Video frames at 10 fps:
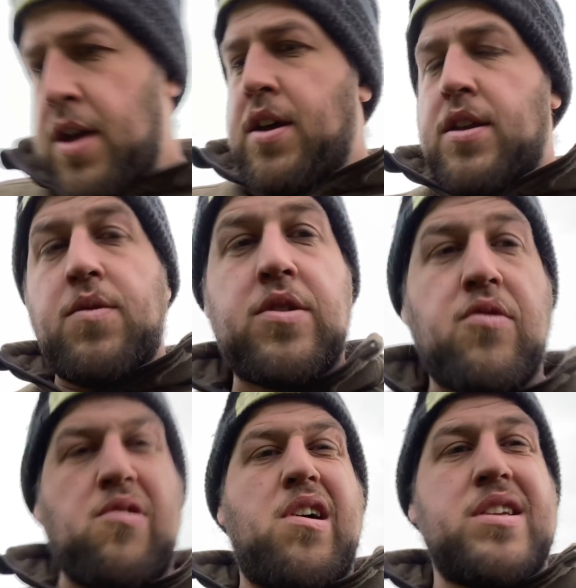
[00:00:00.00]
So what's
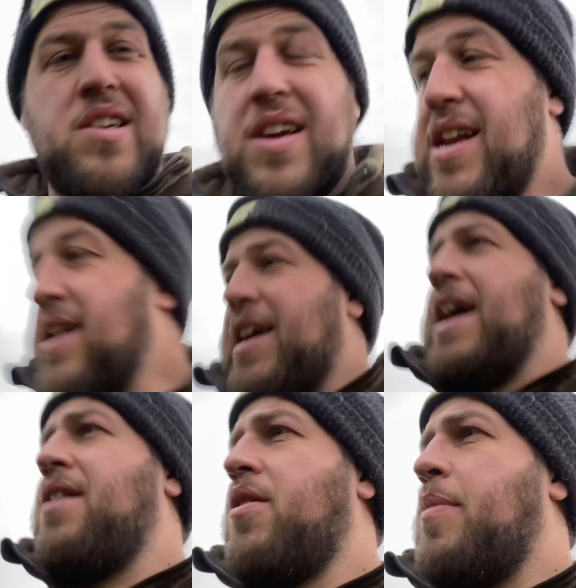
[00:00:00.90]
grass looking like
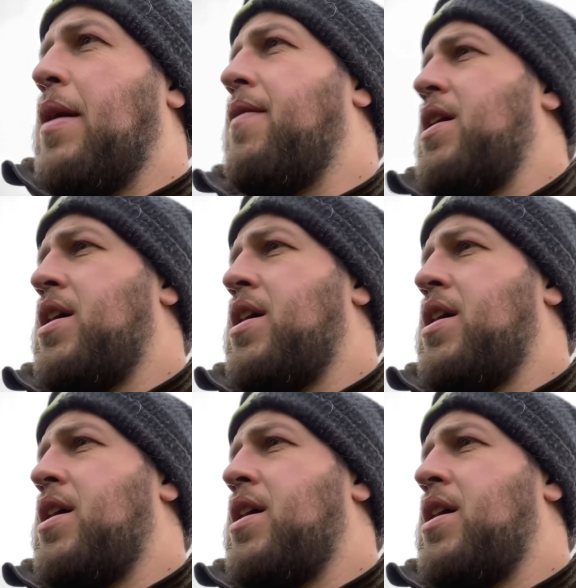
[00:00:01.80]
out and about?